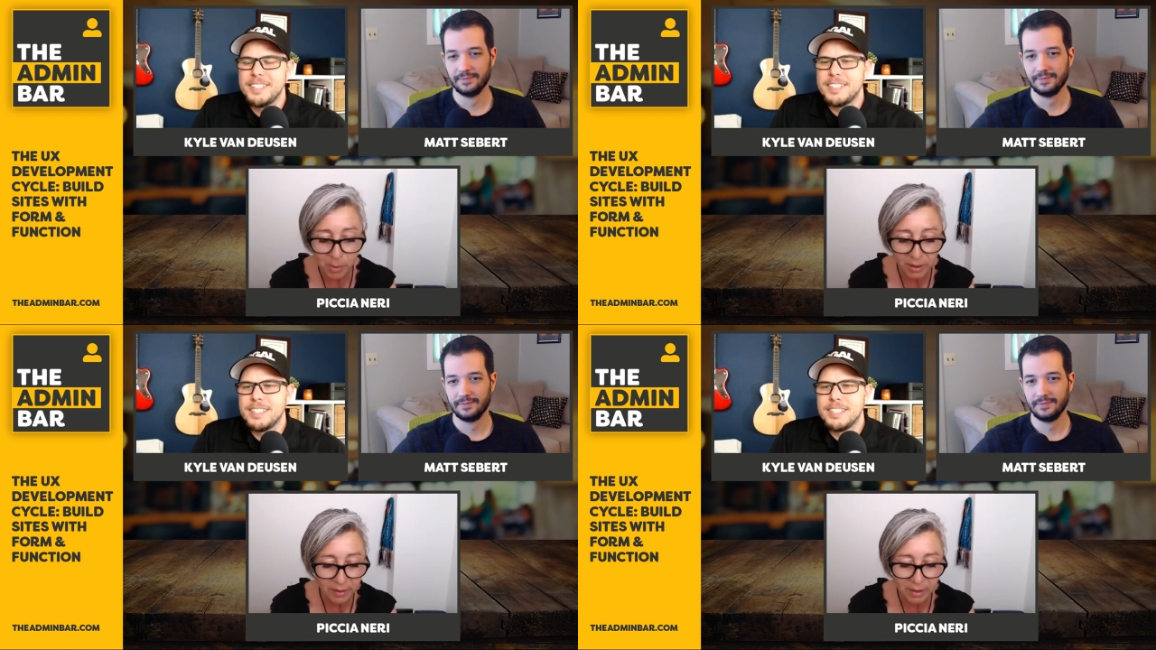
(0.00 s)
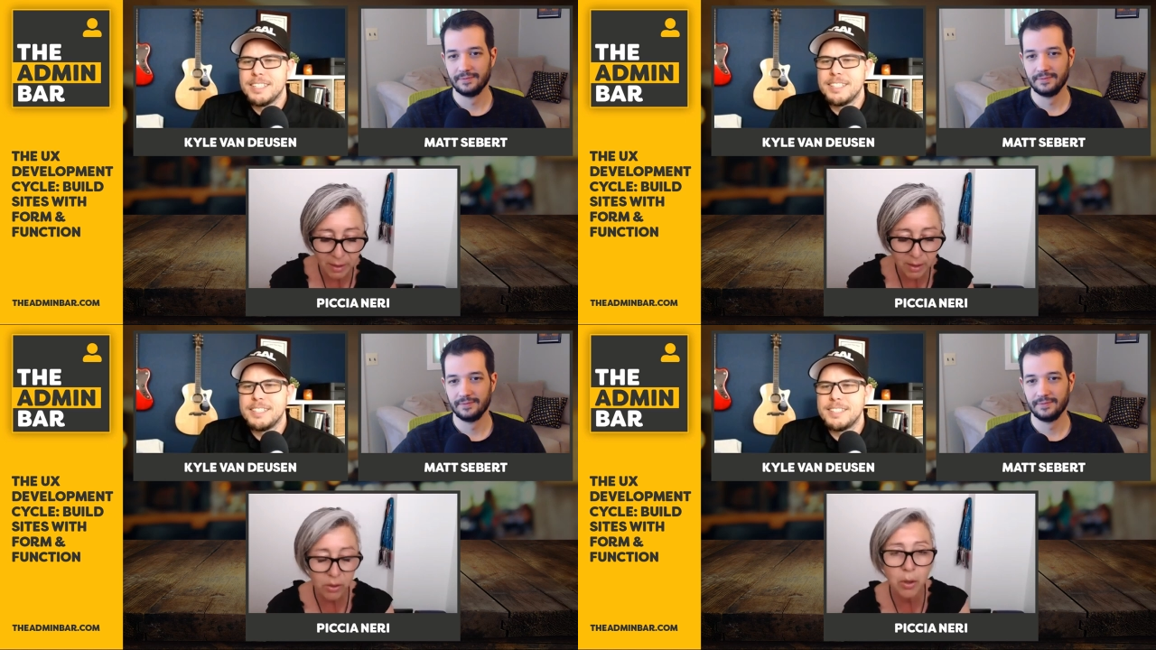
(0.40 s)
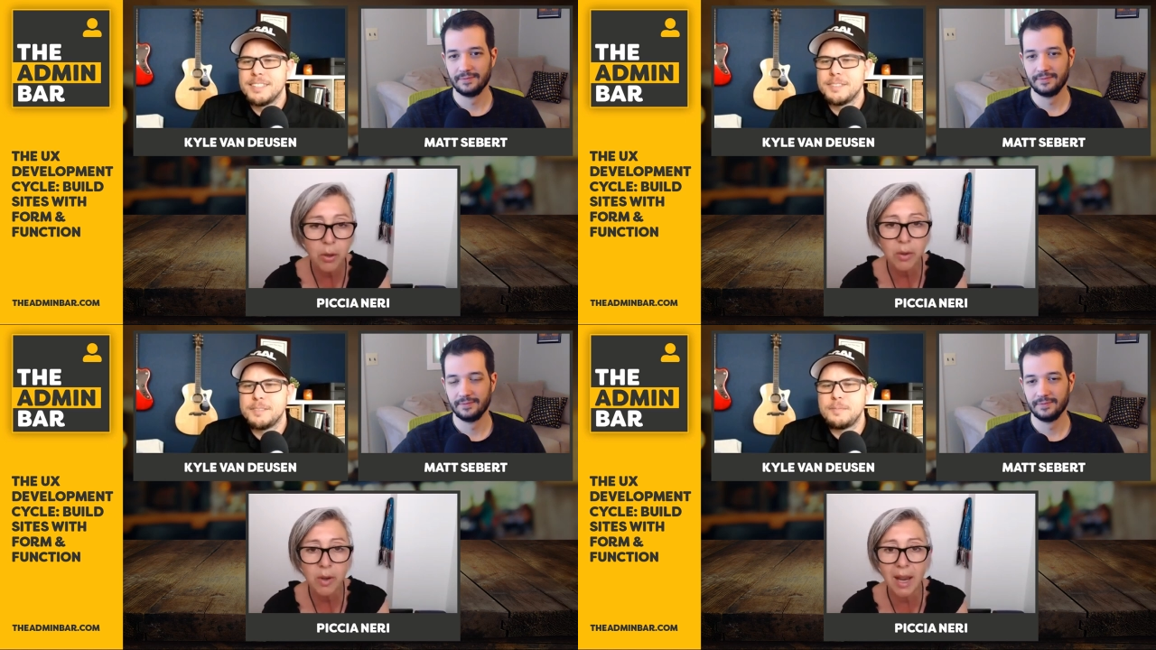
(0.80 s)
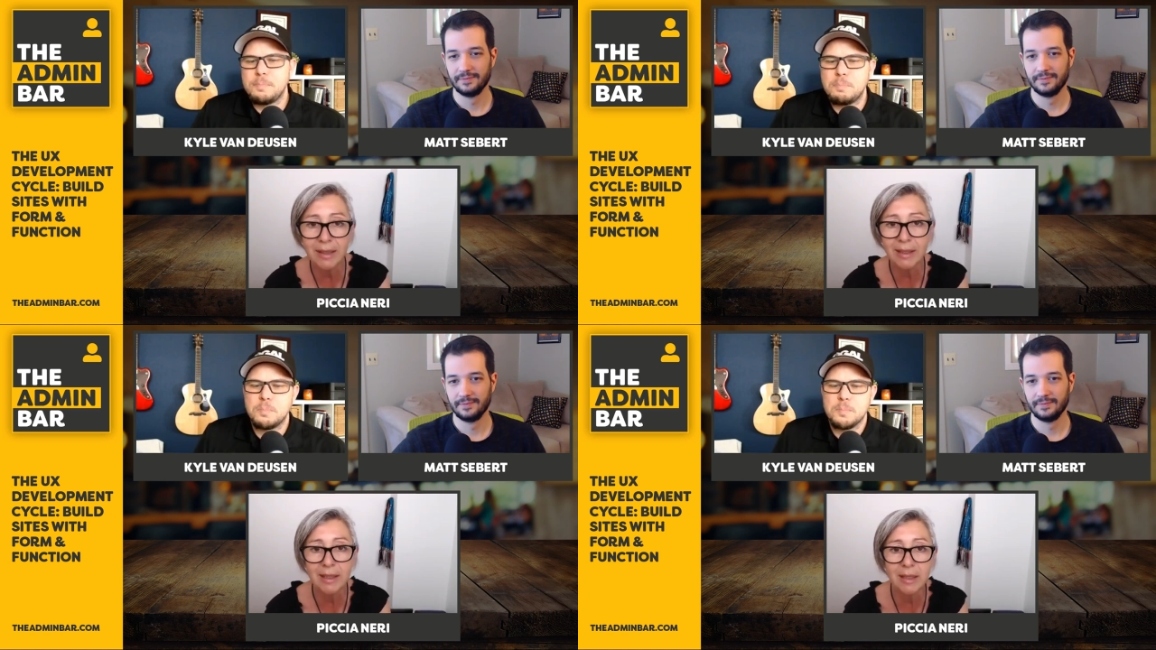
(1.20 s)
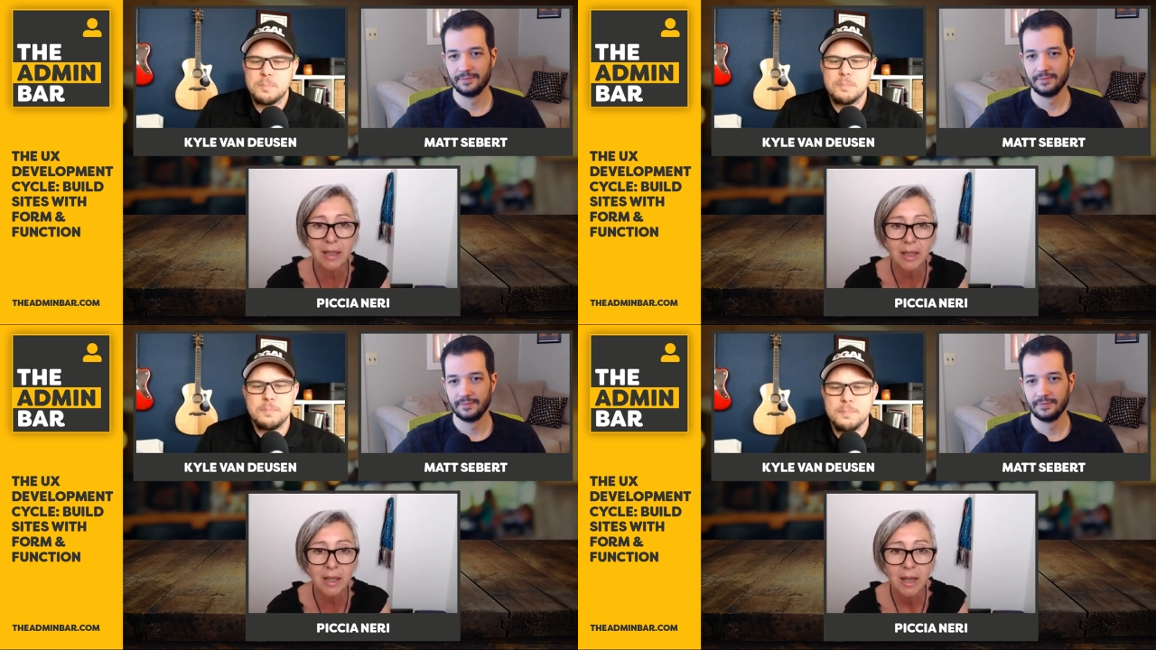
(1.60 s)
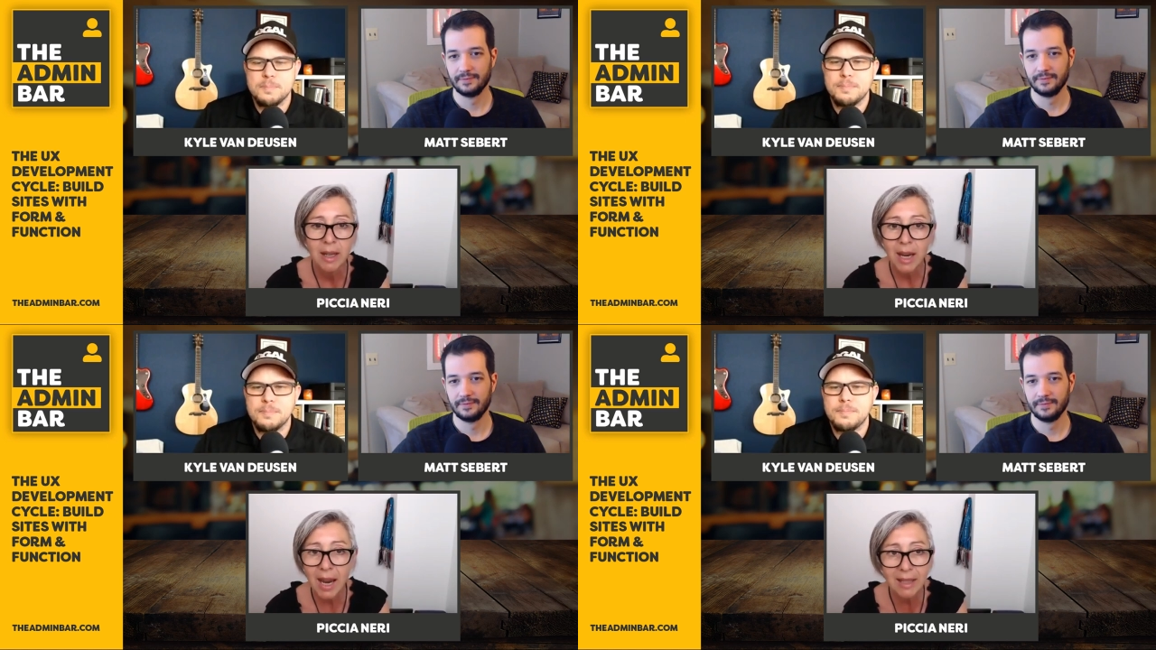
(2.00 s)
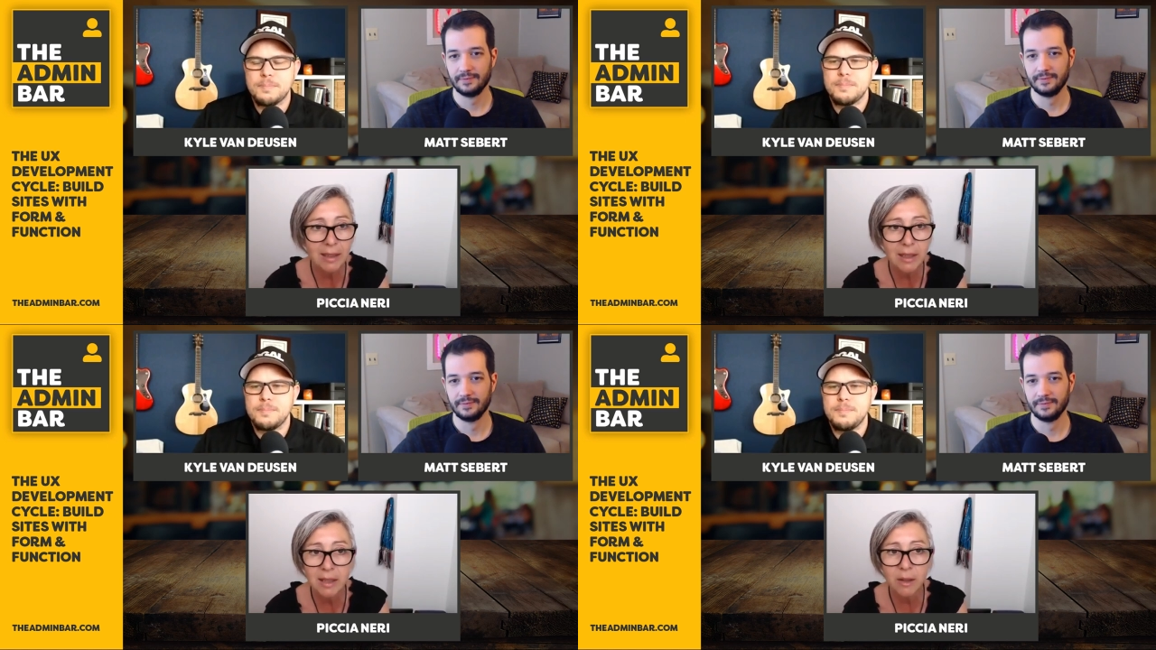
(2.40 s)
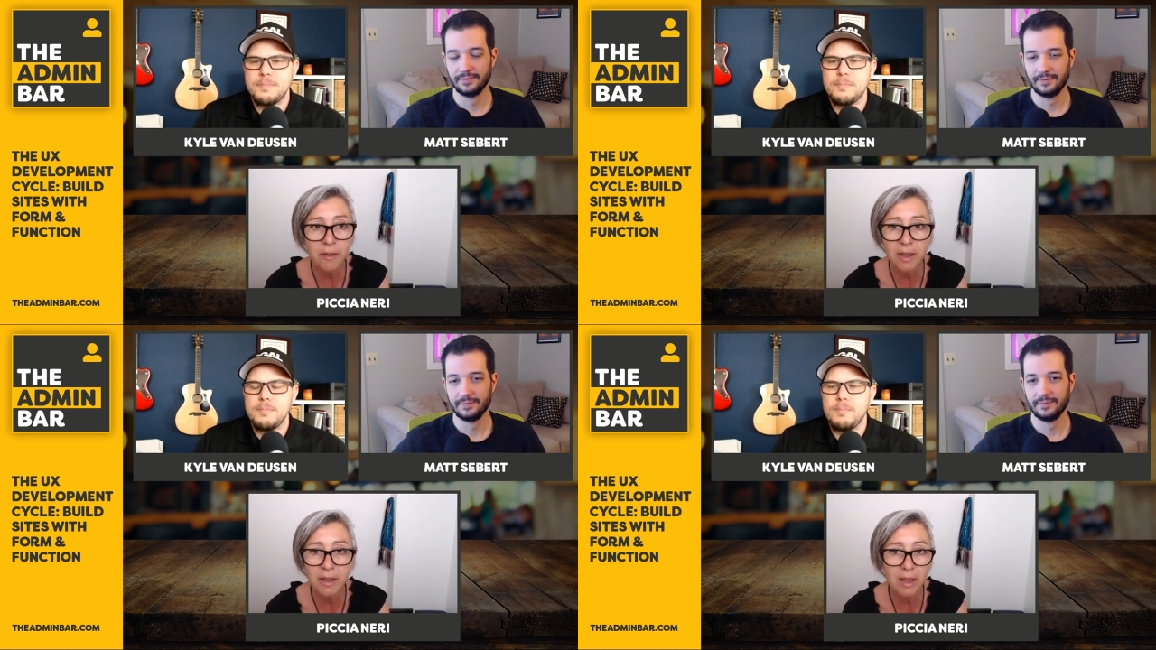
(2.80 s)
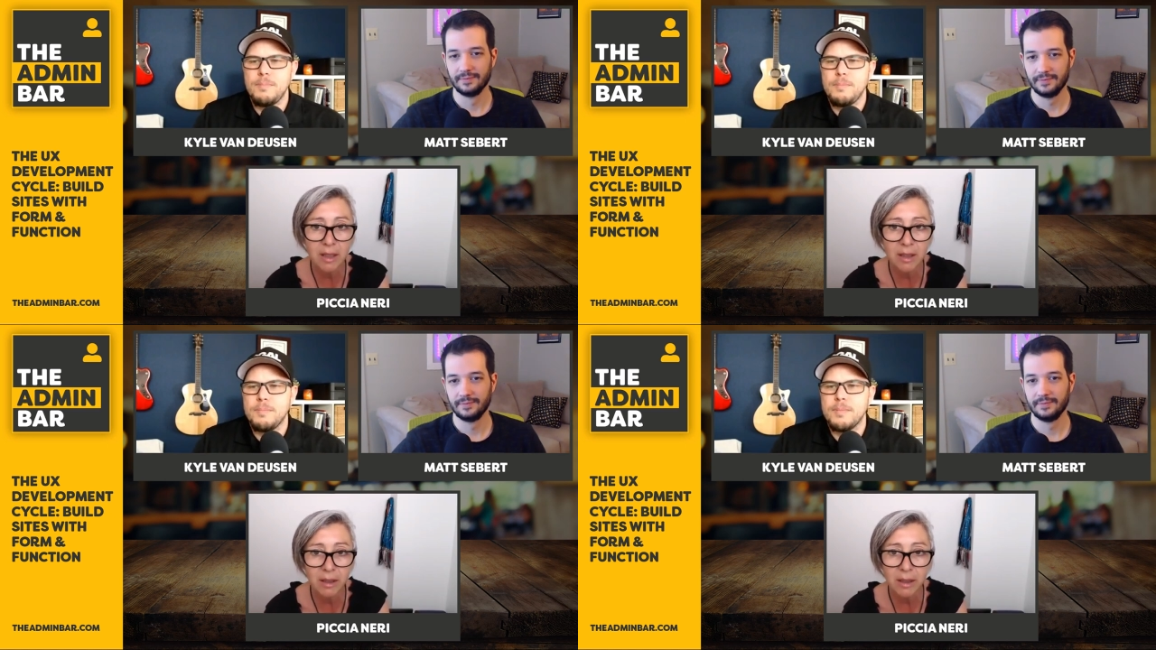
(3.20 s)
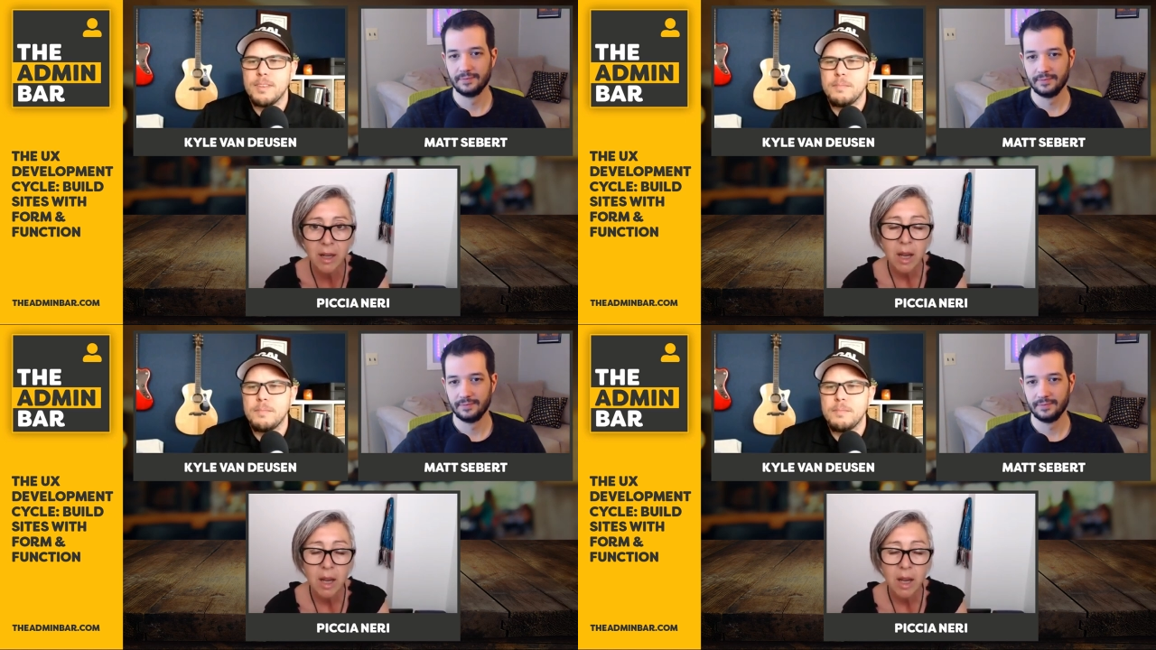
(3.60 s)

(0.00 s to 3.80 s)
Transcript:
Speaker 1: I think it's so endlessly, endlessly fascinating.